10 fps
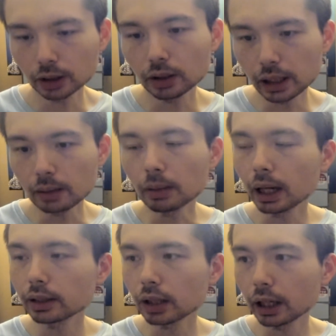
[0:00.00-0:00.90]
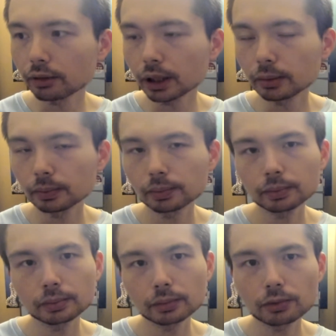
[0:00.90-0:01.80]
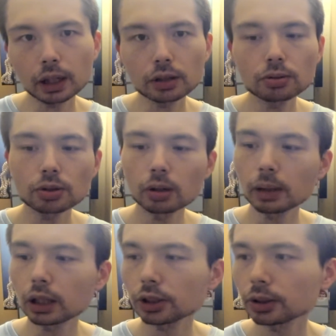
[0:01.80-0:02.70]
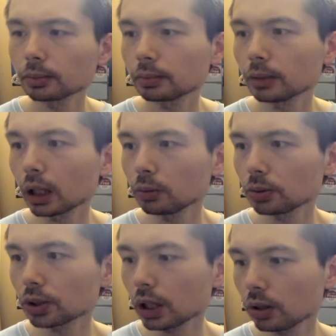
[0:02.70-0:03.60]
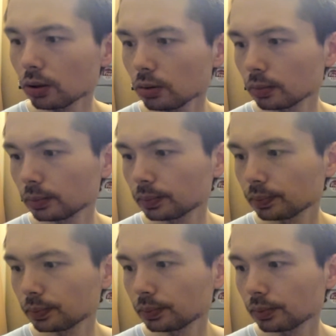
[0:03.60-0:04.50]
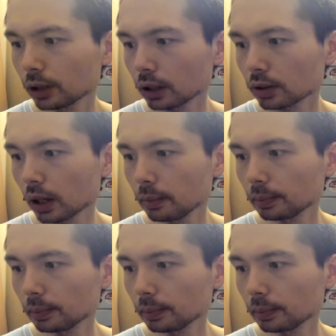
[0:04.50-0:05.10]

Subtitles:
in my diary. Thank you so much. I will see you next time.